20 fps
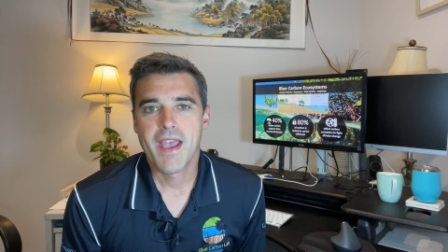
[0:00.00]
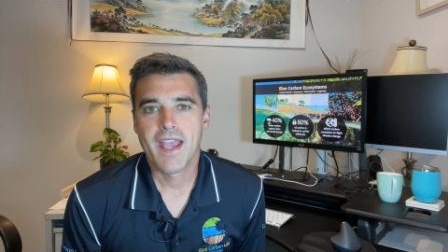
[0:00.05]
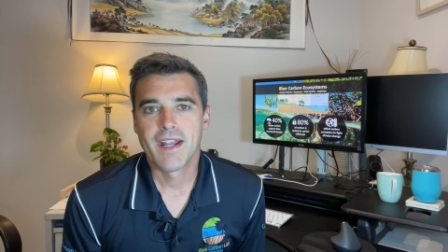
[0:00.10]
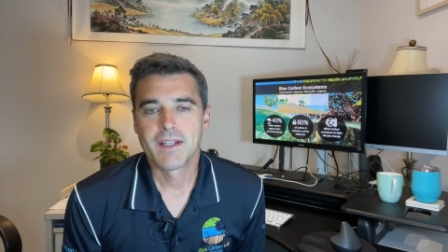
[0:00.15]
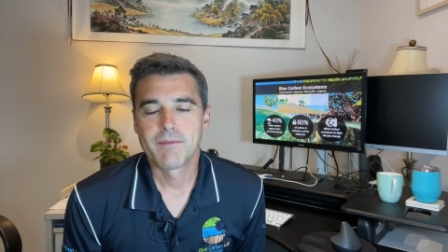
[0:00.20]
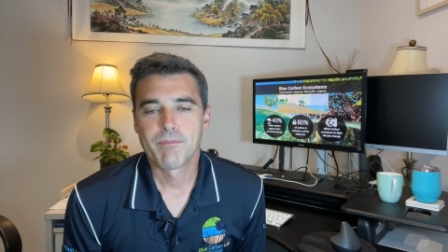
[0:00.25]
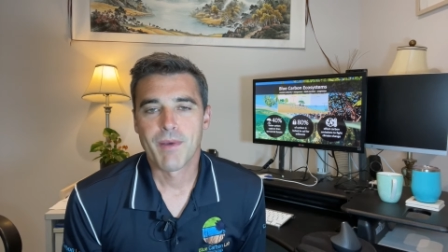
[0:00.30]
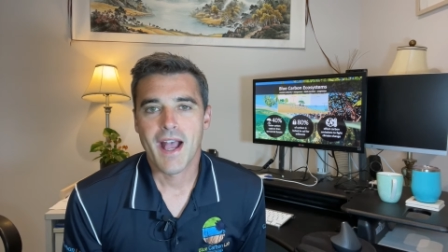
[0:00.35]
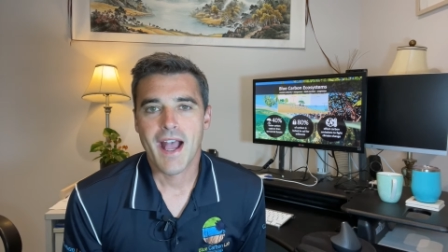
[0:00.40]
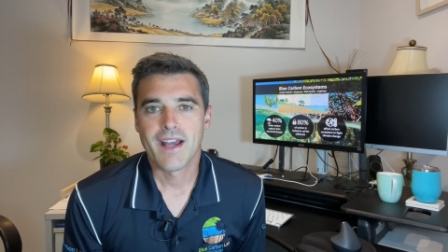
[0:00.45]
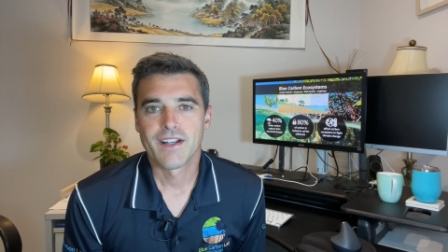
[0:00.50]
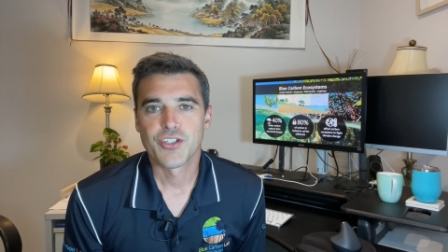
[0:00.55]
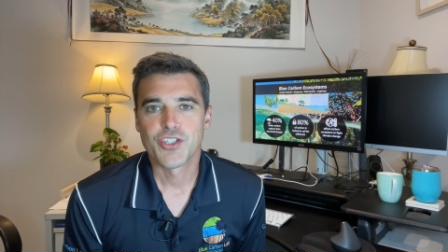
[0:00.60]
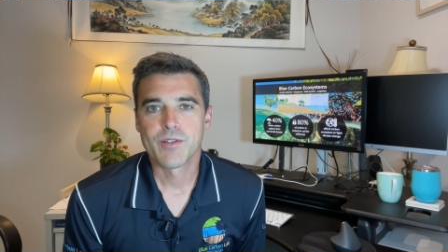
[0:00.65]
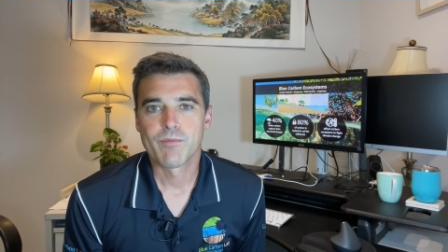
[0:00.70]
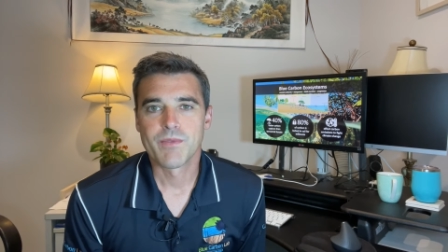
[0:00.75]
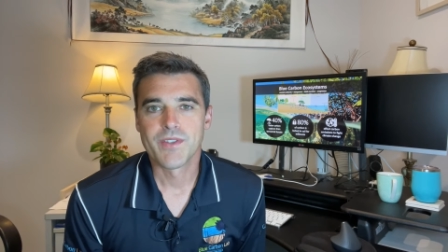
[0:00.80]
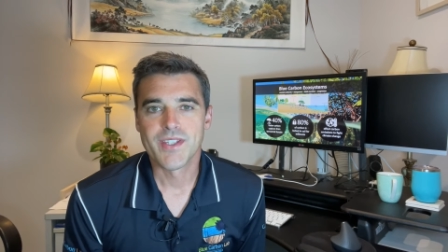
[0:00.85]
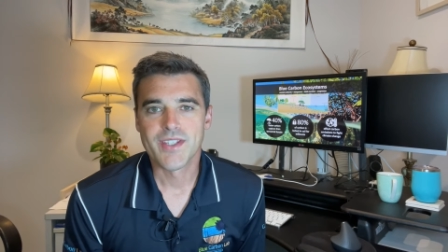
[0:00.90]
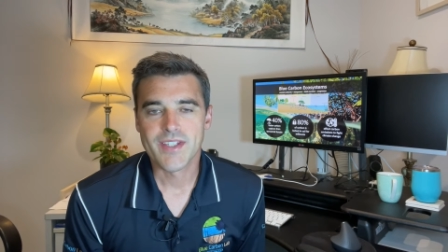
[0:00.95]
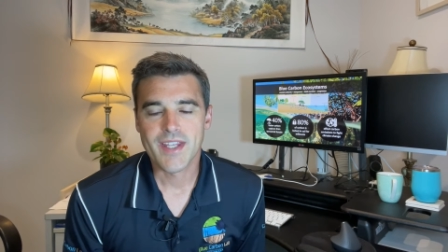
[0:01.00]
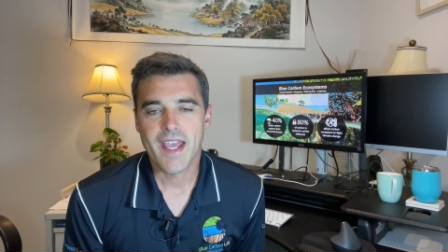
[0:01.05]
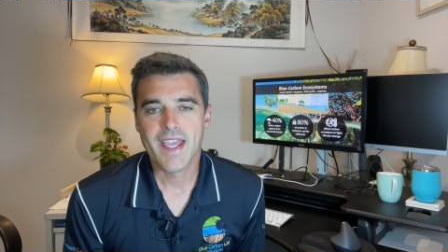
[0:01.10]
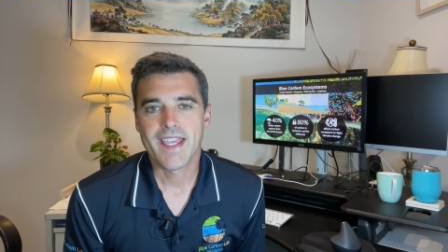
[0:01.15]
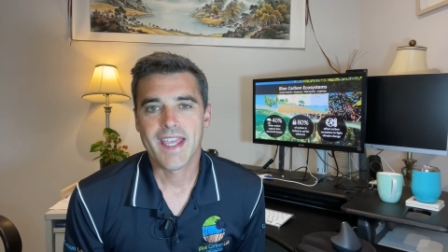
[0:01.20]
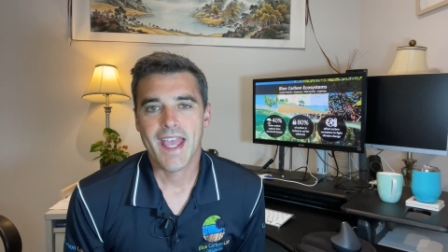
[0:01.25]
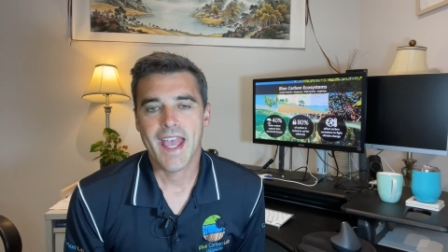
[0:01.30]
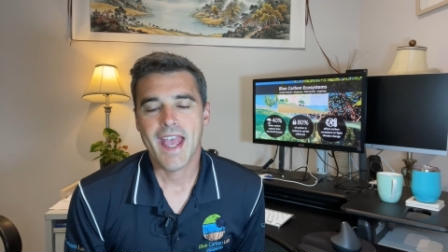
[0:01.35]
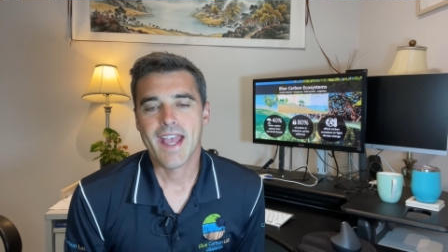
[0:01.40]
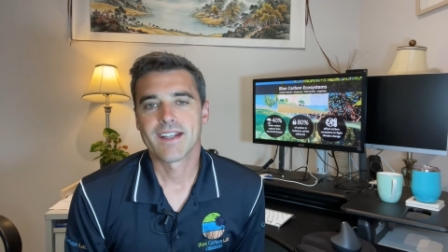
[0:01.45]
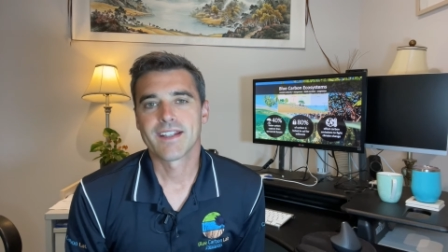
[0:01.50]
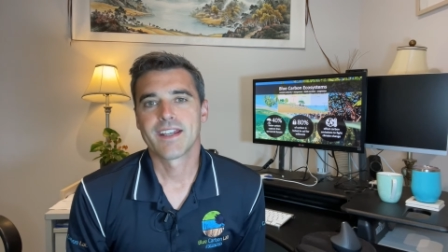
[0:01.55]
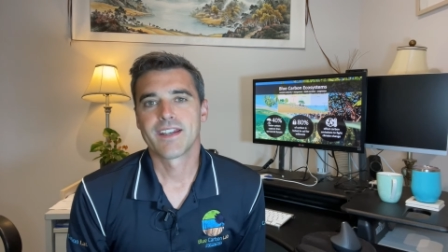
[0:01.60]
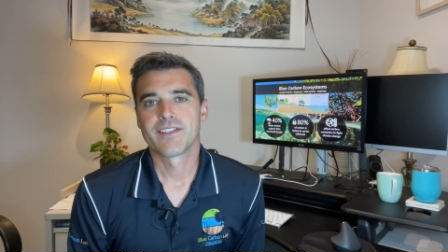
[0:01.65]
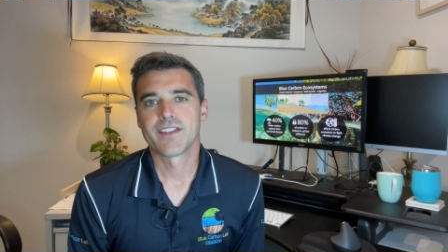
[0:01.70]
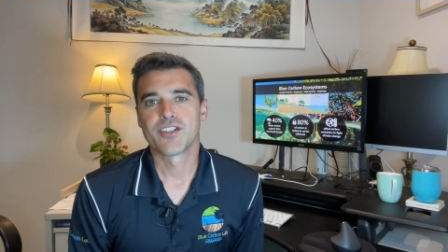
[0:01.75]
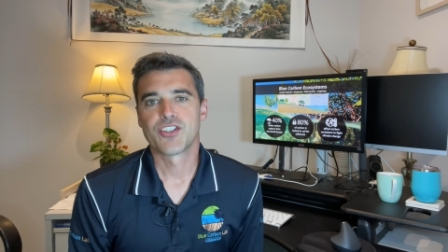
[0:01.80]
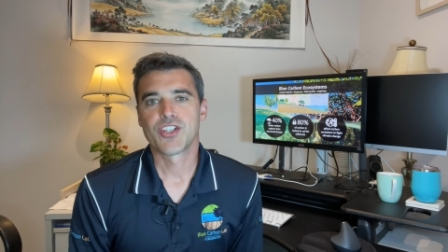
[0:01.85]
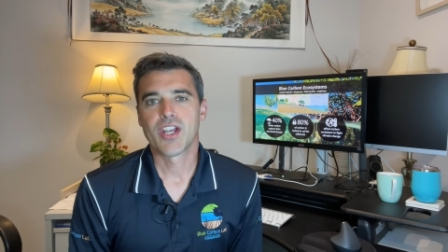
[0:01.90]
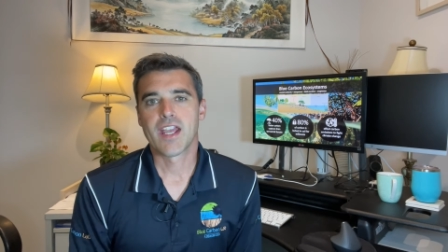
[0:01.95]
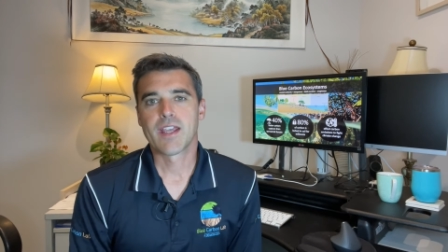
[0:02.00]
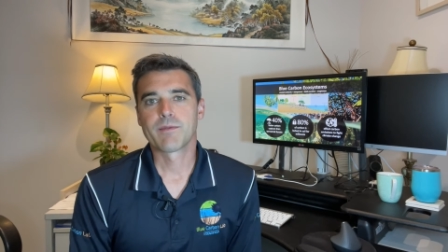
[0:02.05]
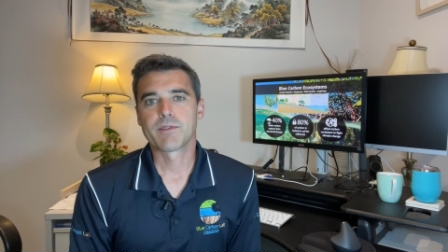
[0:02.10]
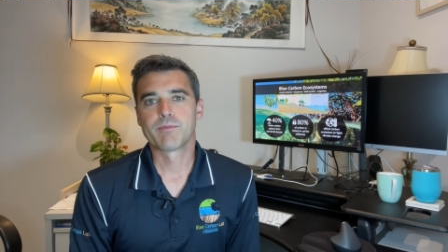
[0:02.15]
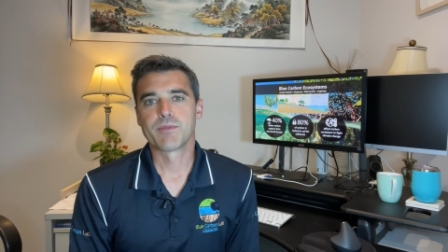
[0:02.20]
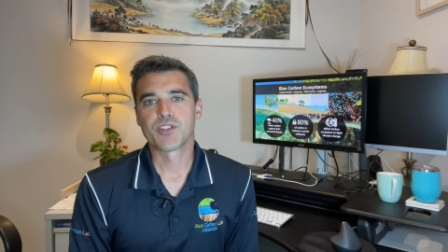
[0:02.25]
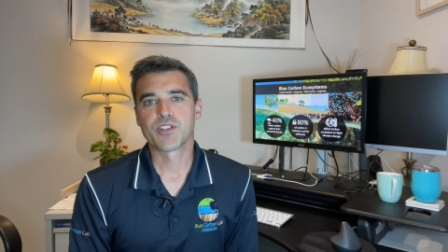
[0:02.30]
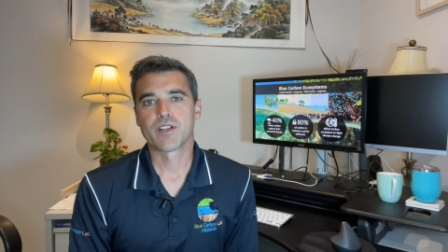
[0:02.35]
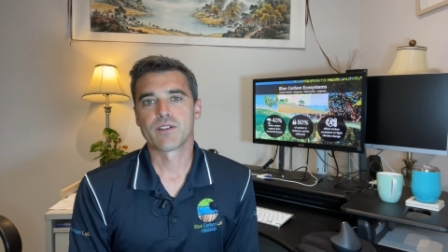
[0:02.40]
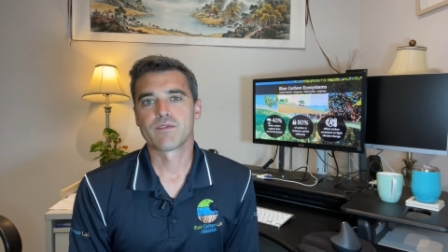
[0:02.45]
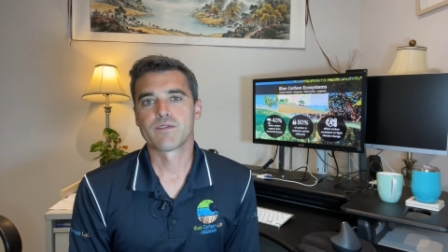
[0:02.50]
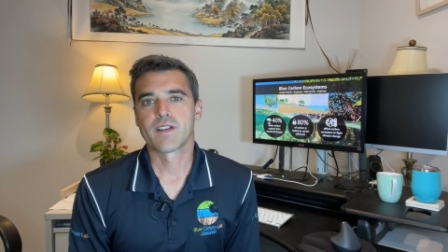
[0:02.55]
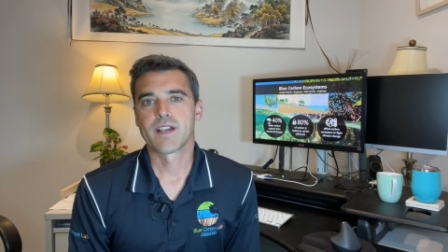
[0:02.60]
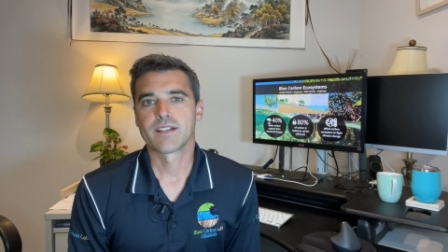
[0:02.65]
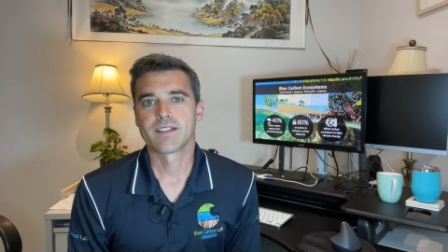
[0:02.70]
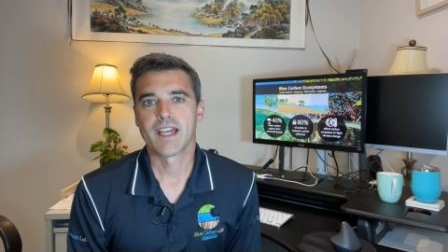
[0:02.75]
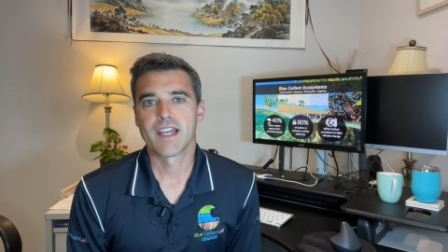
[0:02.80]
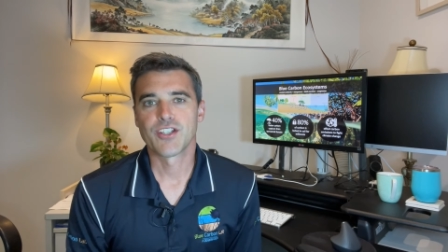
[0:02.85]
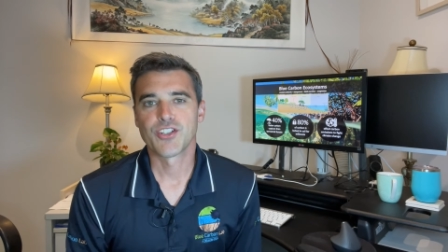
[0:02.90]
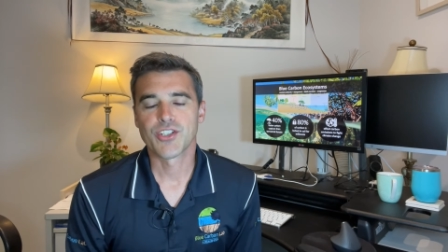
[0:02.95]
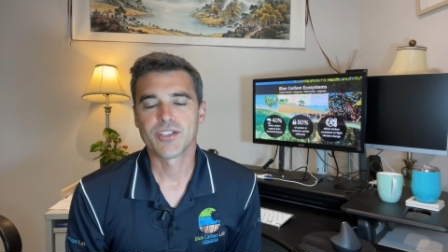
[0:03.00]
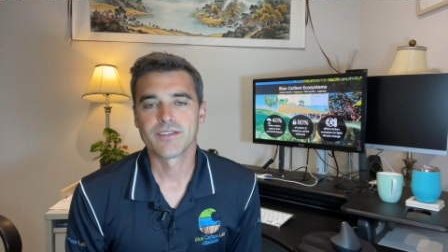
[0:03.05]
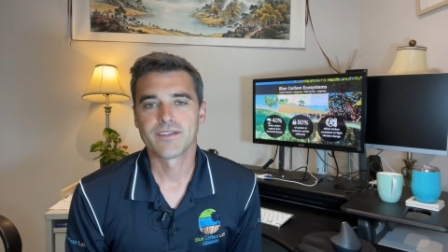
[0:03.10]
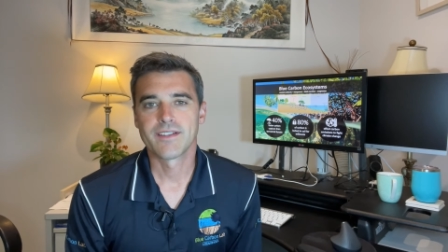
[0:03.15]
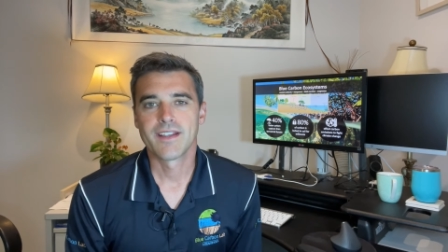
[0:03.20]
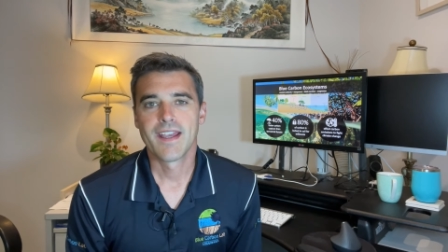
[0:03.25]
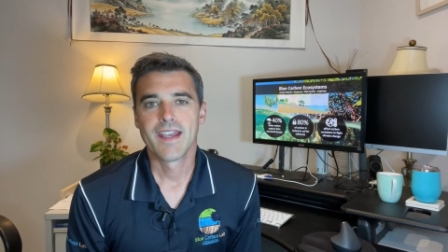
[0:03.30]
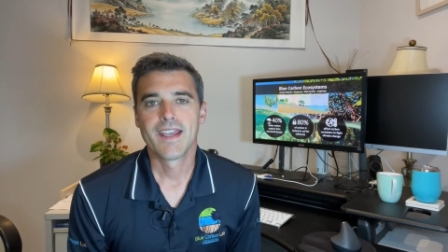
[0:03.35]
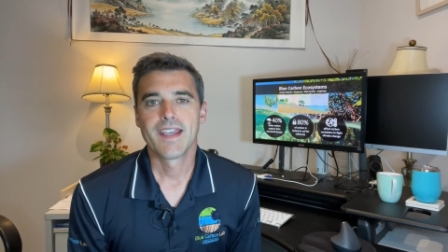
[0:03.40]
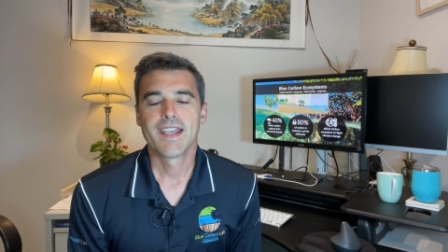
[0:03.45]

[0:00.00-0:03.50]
and in partnership with SeyCCAT and the James Michel Foundation,